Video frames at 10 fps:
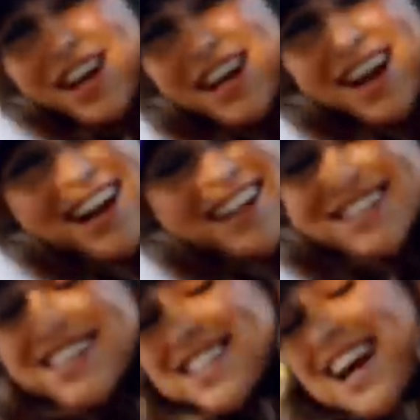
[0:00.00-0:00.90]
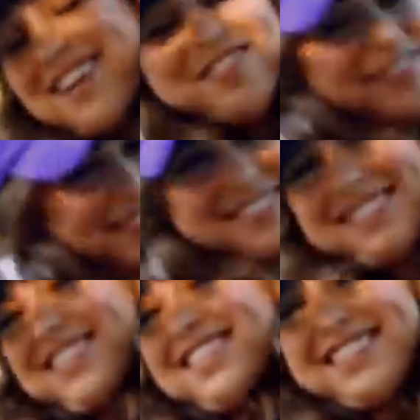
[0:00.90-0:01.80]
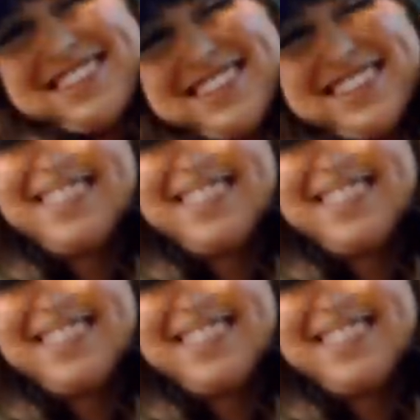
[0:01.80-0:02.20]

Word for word: and hug yourself. Yeah.